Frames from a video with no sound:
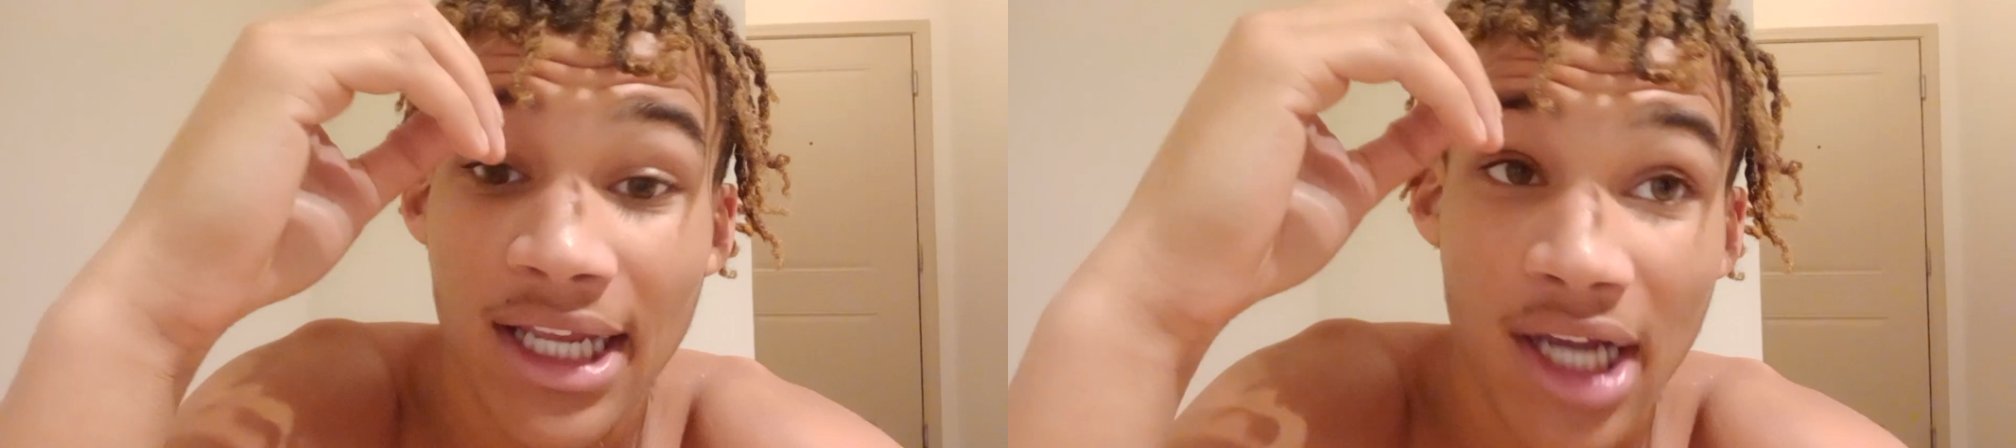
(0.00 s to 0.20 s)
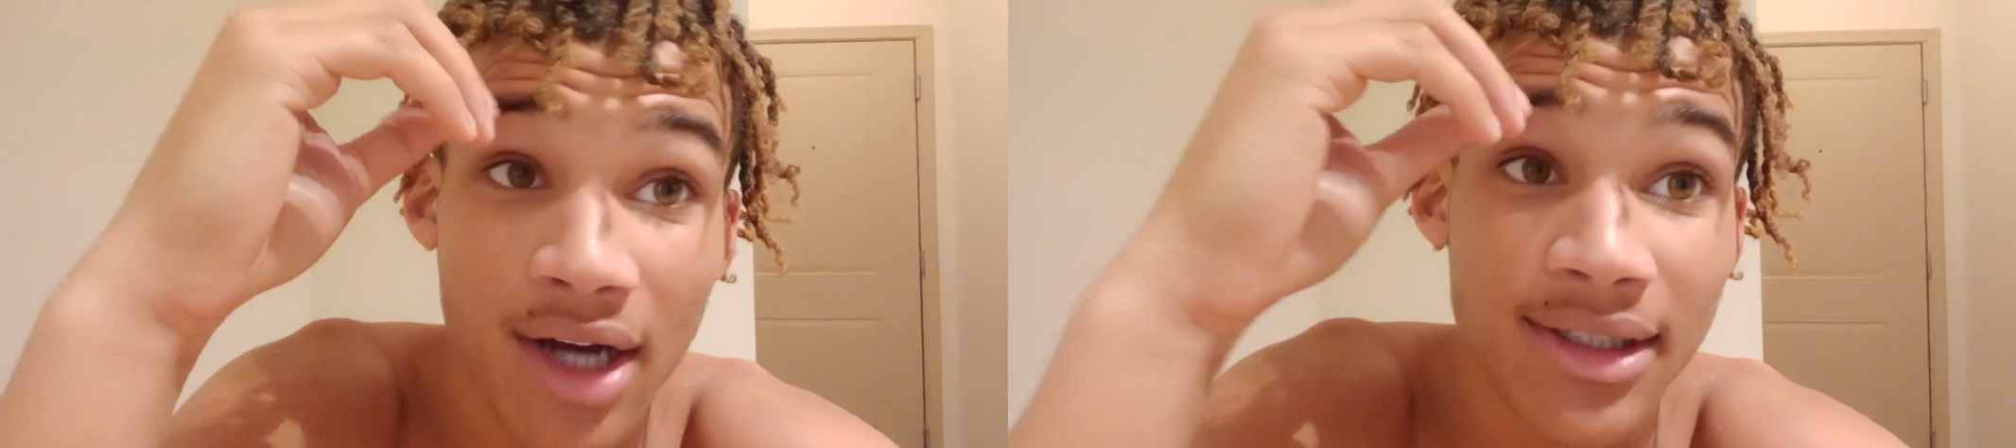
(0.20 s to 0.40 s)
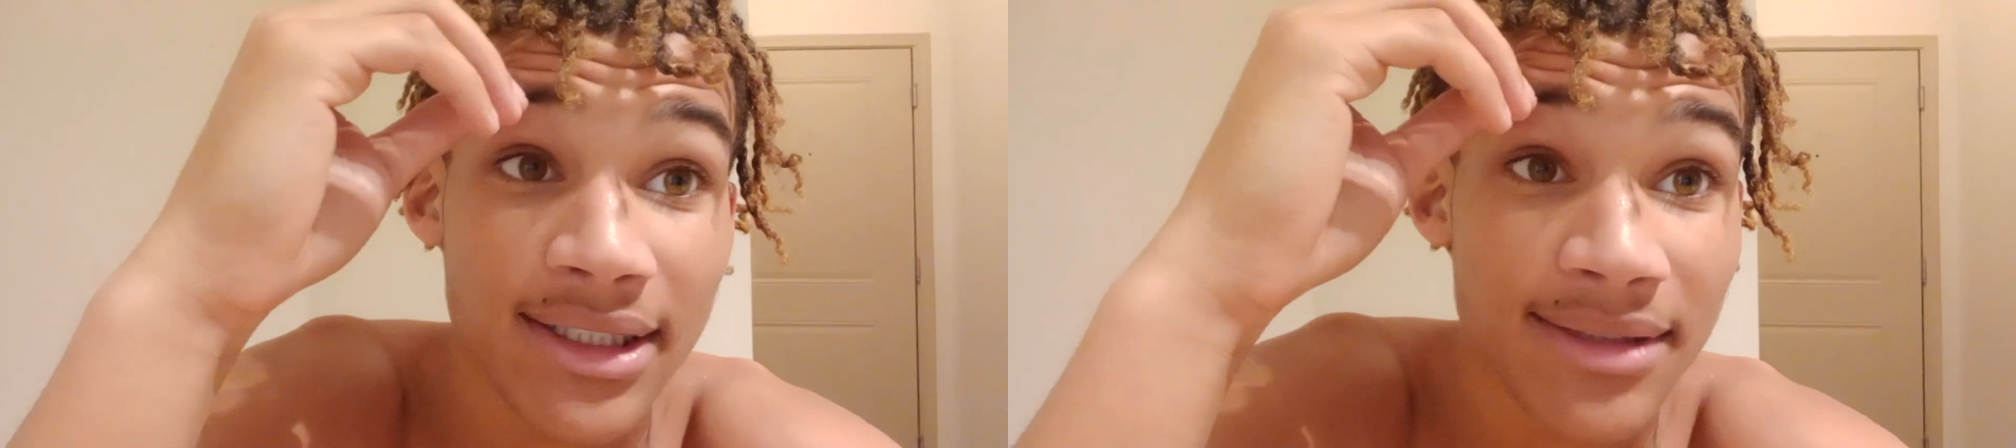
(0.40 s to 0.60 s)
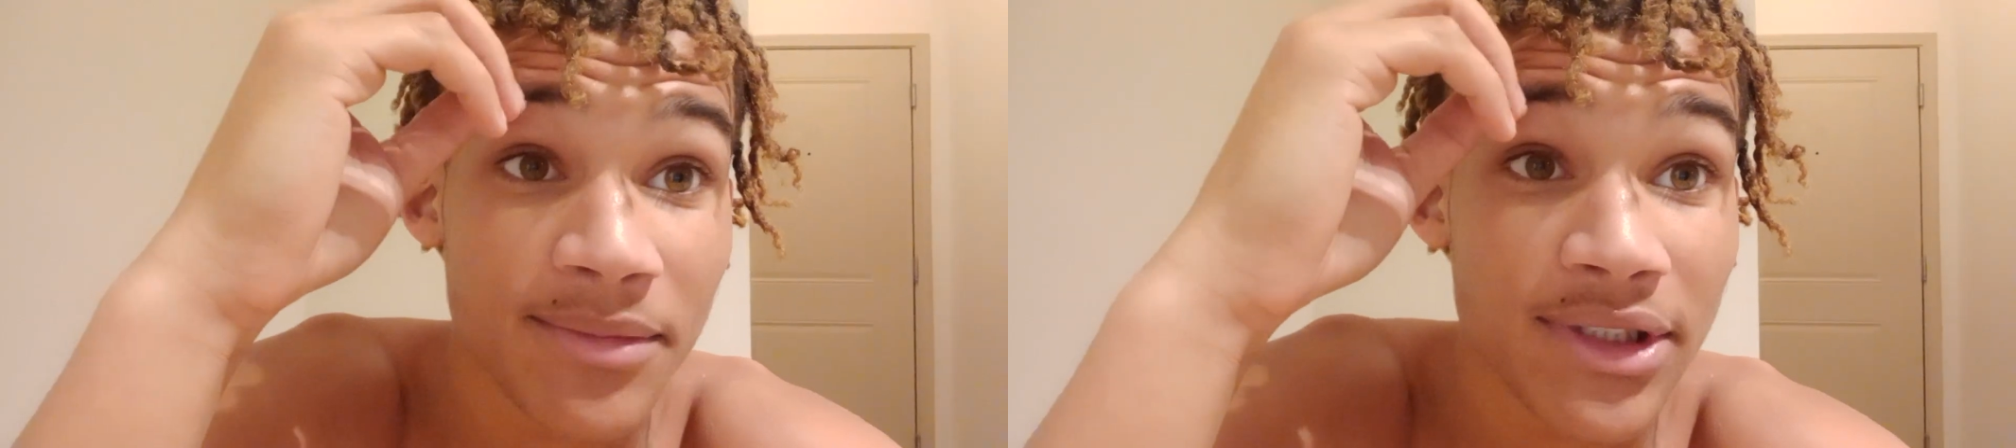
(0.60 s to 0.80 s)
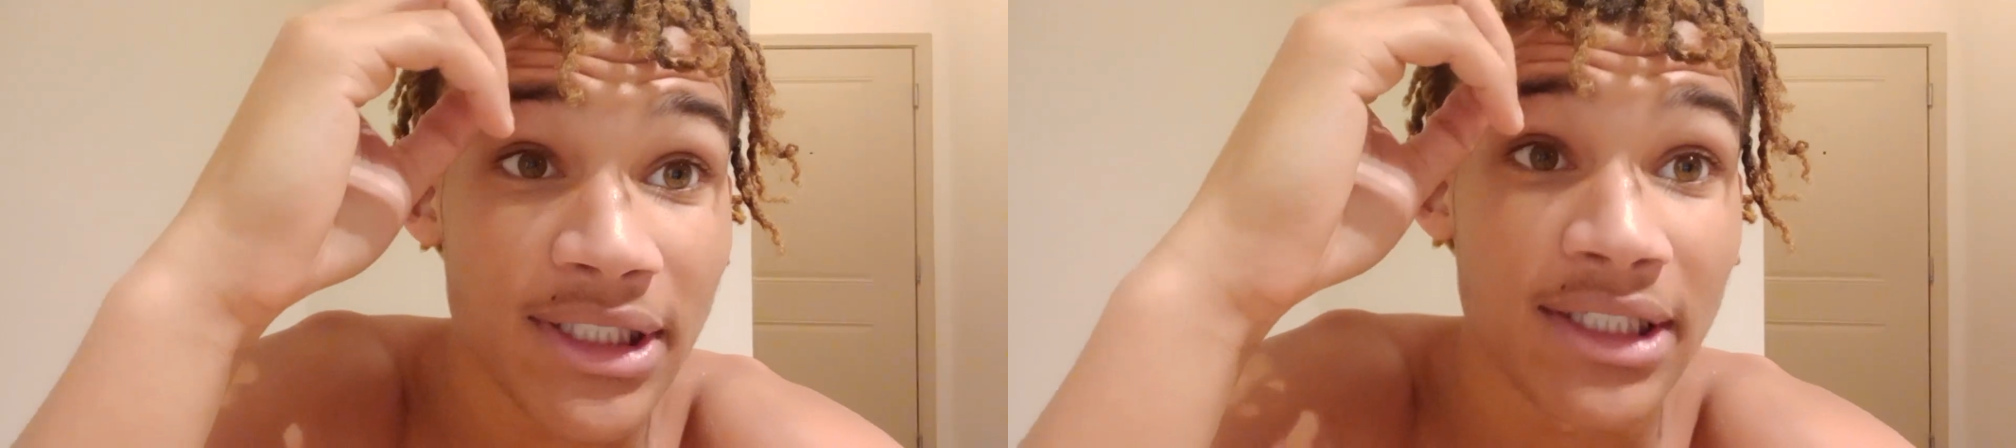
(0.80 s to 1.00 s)
Y'all need
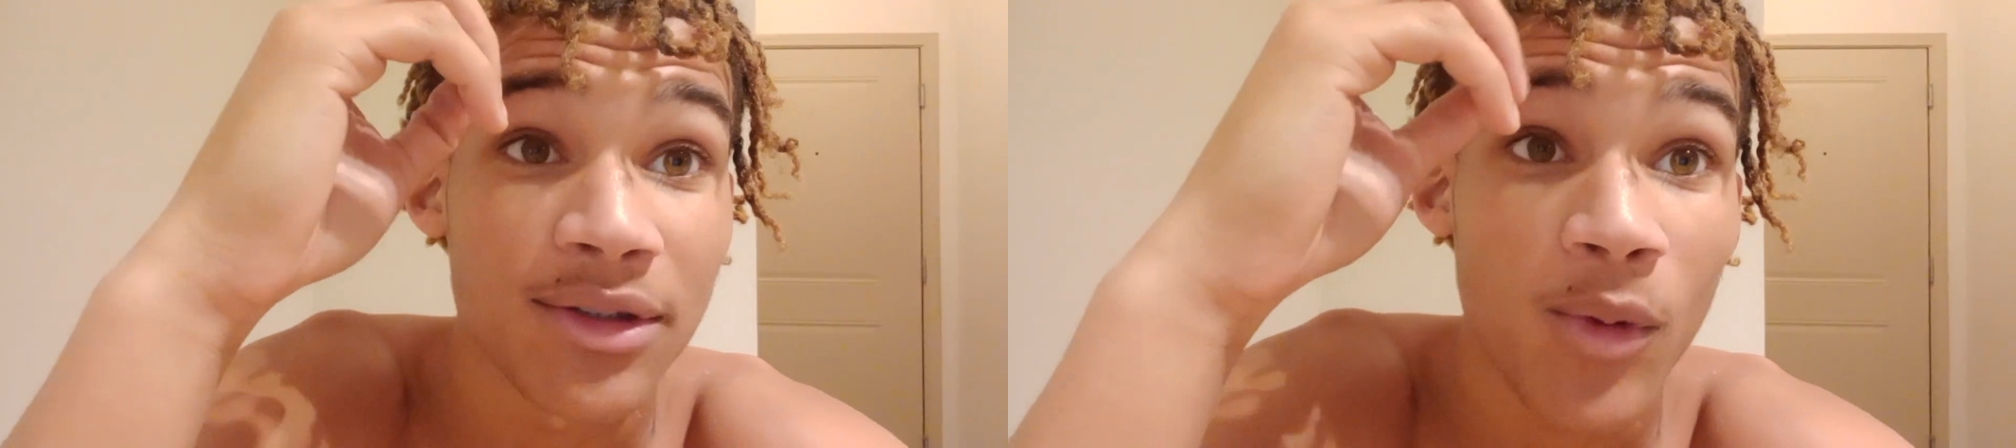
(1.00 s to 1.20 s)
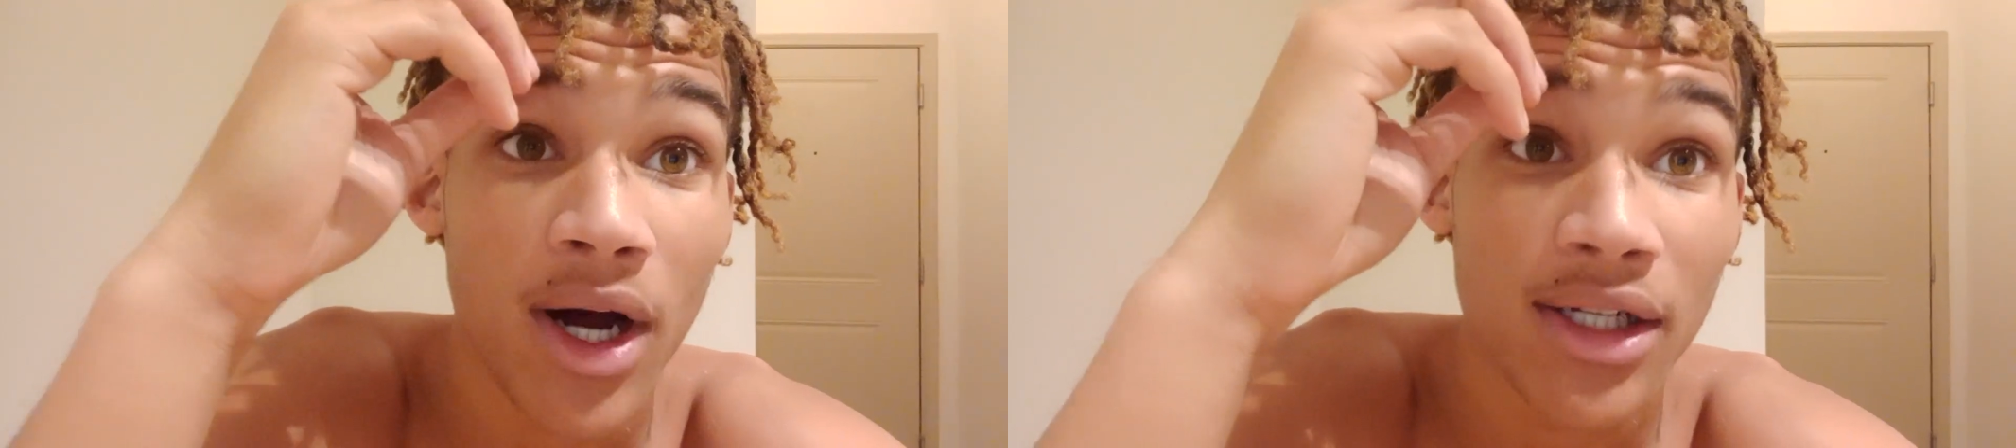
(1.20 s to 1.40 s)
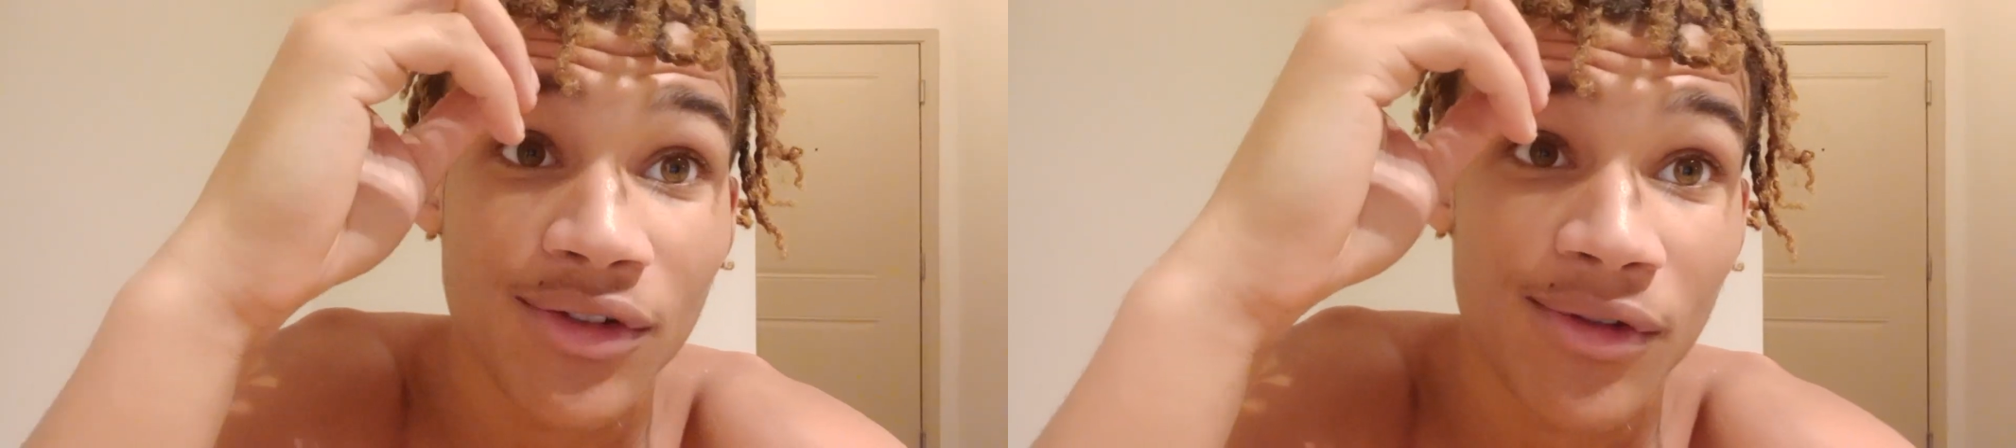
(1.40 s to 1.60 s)
some shit to watch,